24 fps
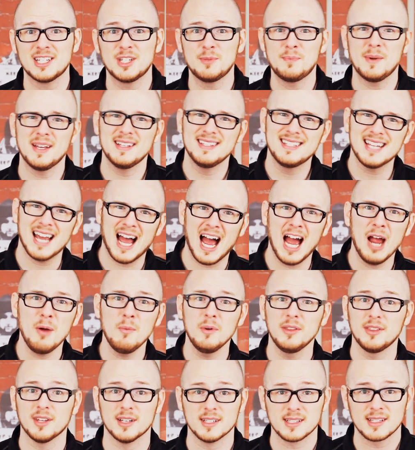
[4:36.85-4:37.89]
spend time
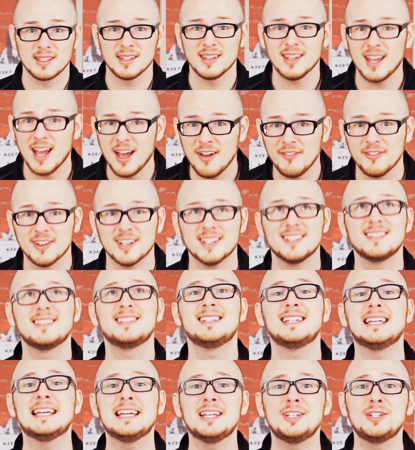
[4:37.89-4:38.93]
with us, love us,
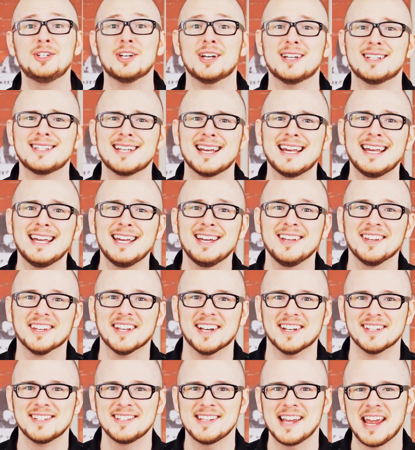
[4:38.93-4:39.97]
teach us, heal
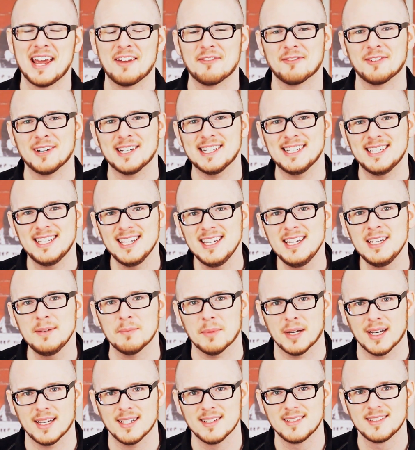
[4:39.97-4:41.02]
us, and
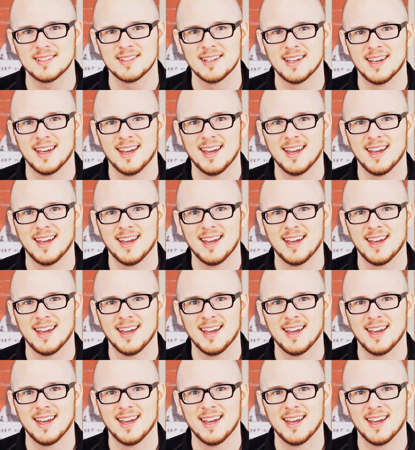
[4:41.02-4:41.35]
redeem us.